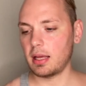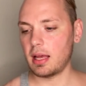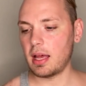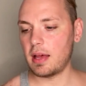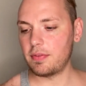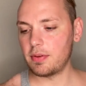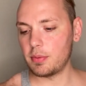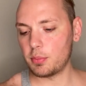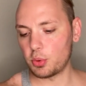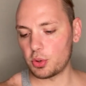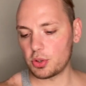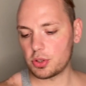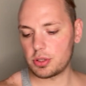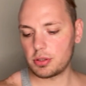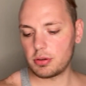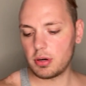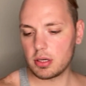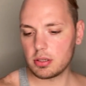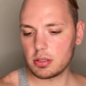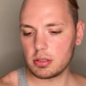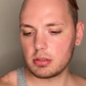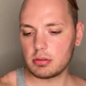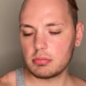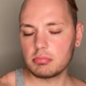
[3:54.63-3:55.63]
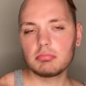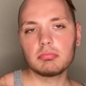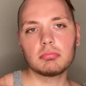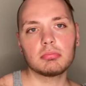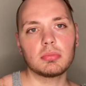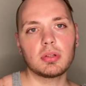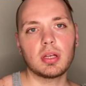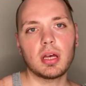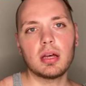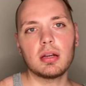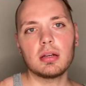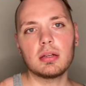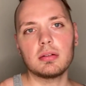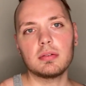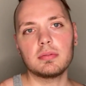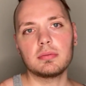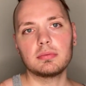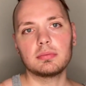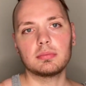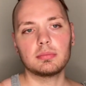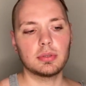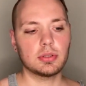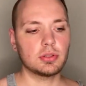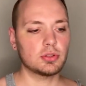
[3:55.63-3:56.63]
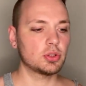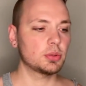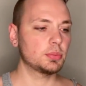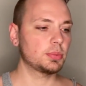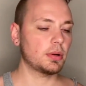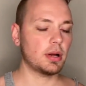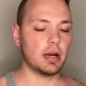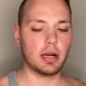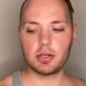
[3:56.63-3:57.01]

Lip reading: heavy moisturizer, kind of like super